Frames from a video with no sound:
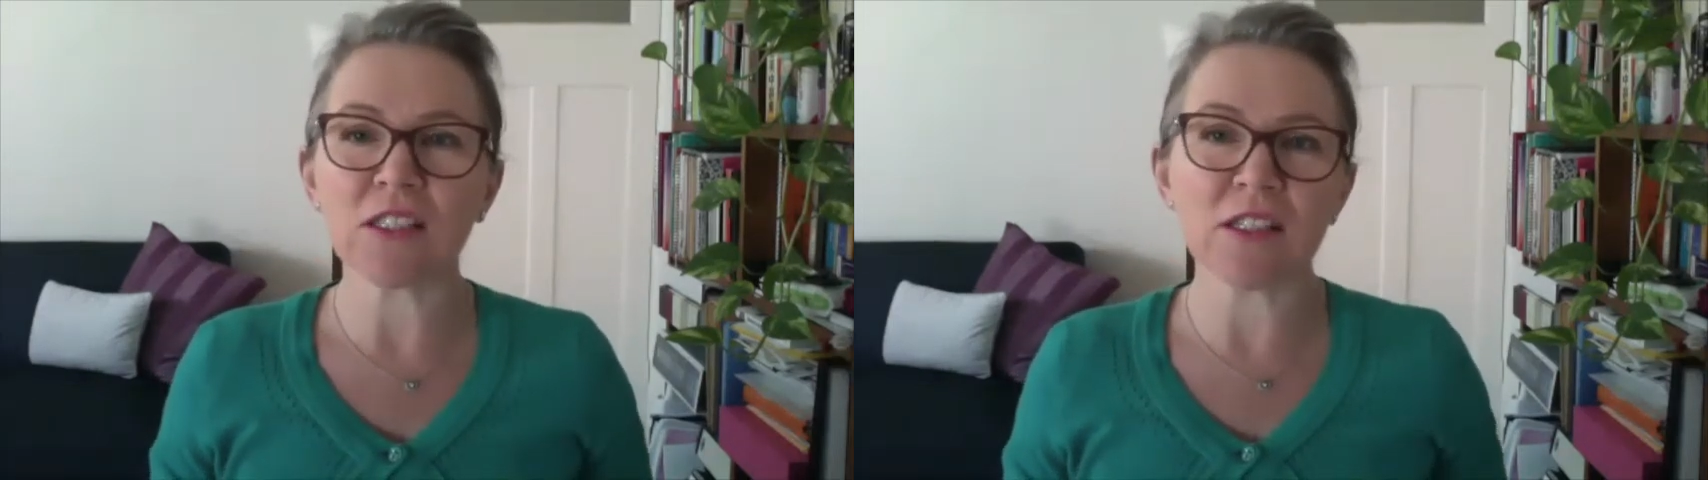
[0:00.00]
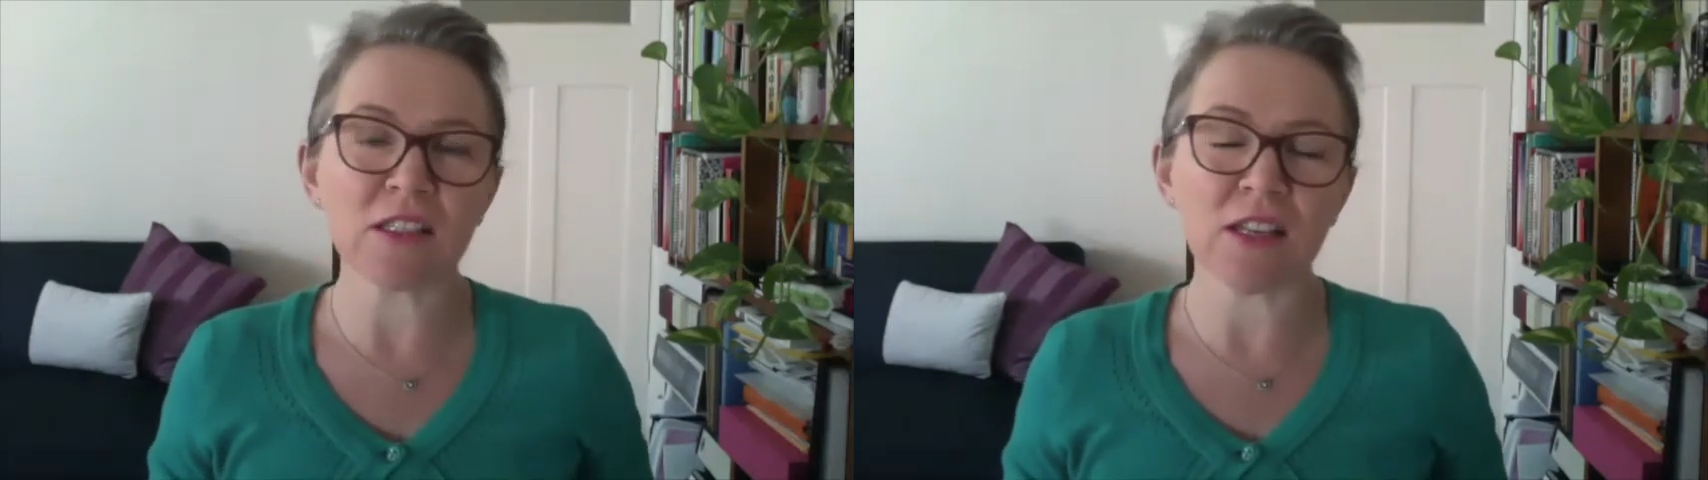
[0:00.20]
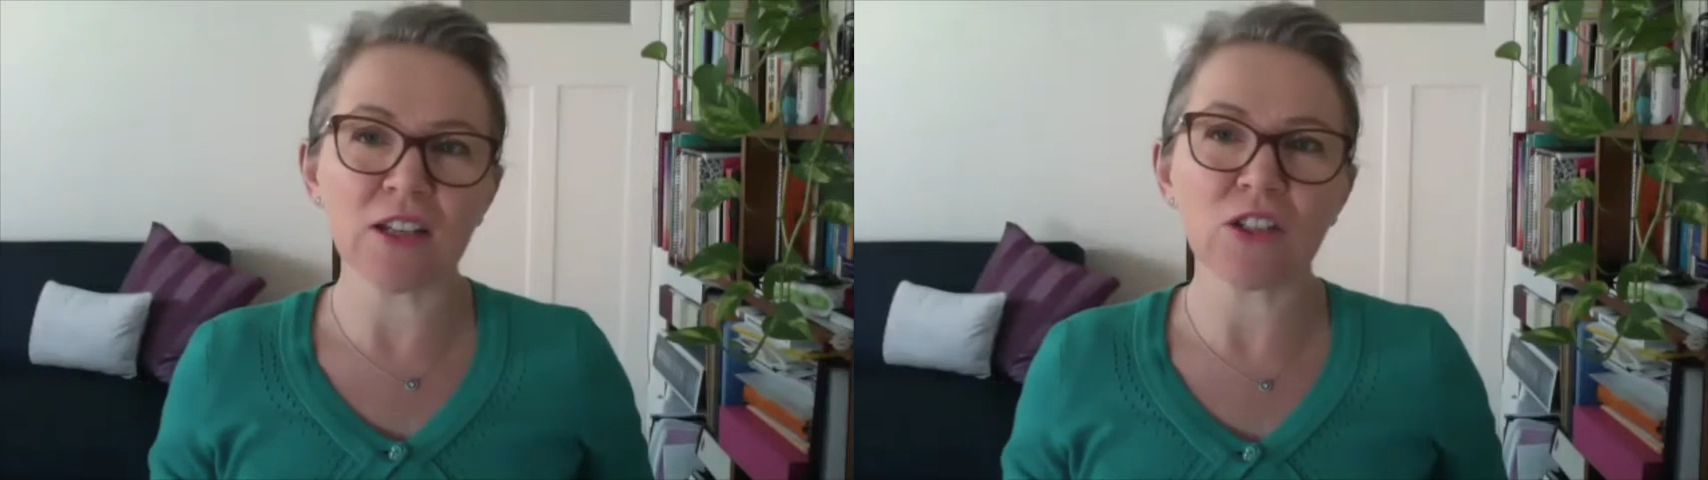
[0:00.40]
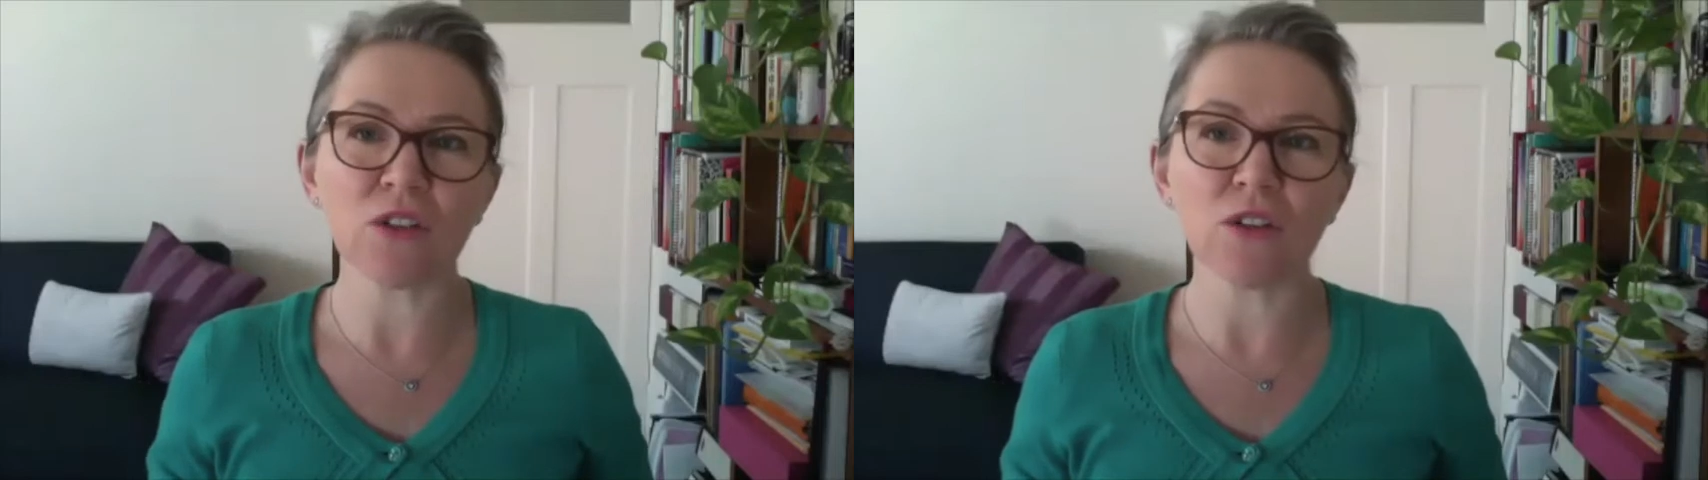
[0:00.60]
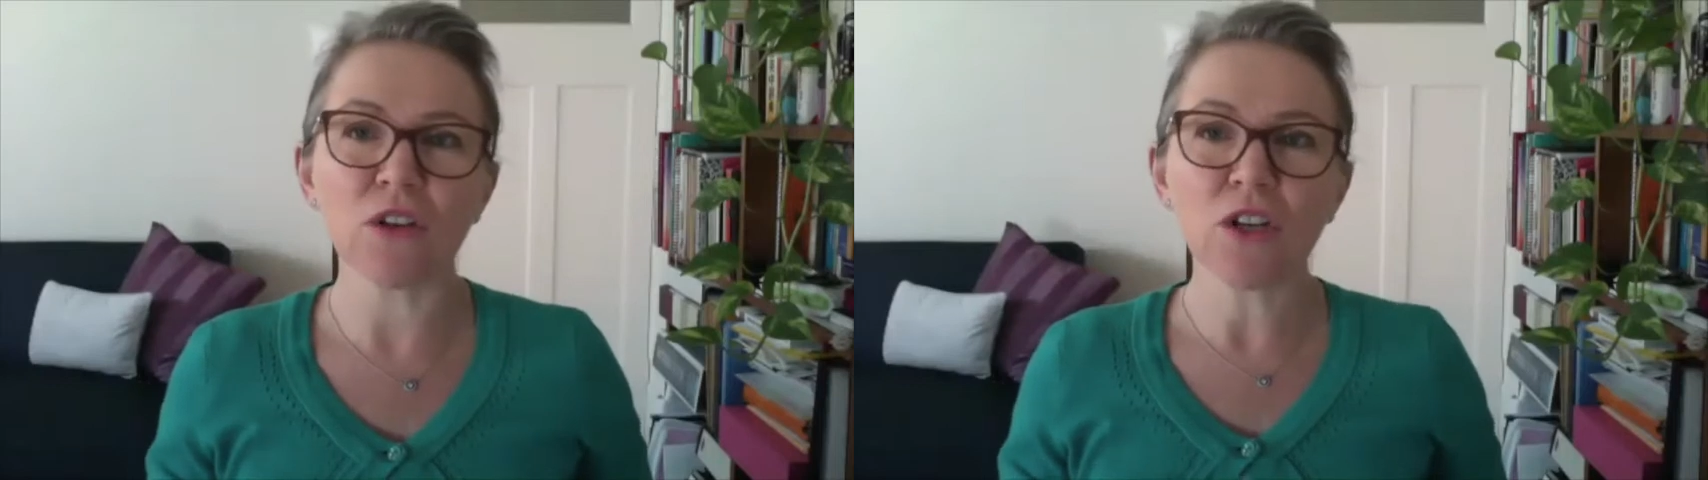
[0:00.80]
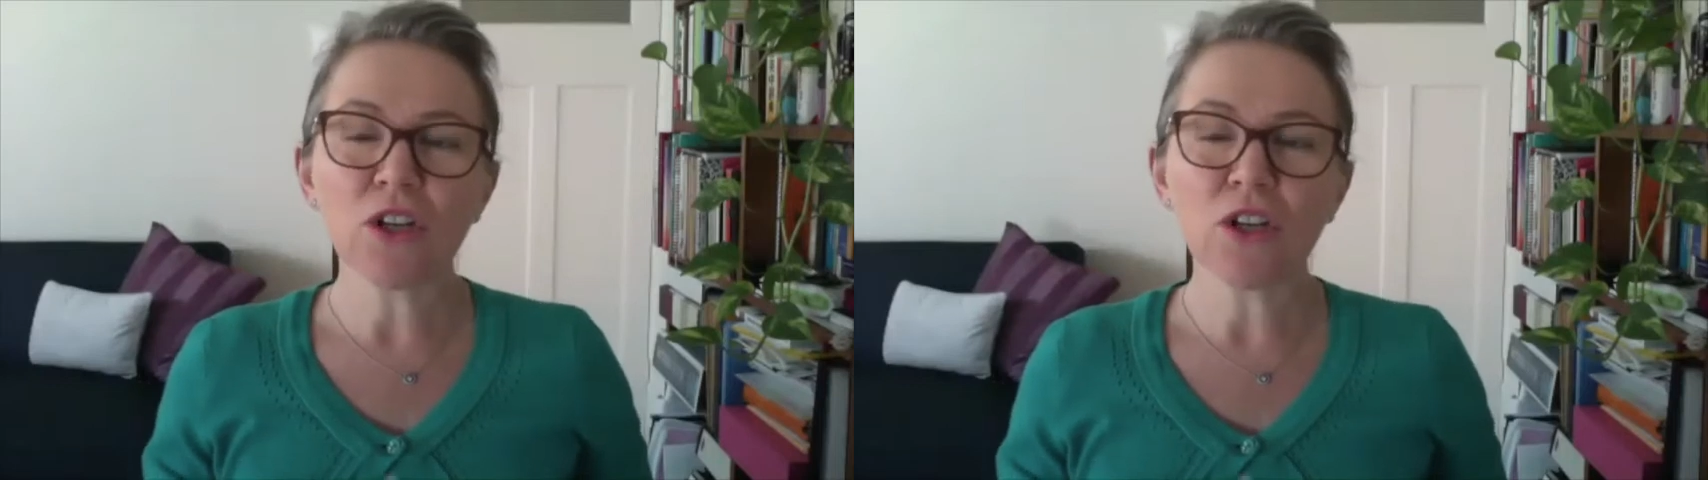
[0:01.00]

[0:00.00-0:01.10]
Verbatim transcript: are designed to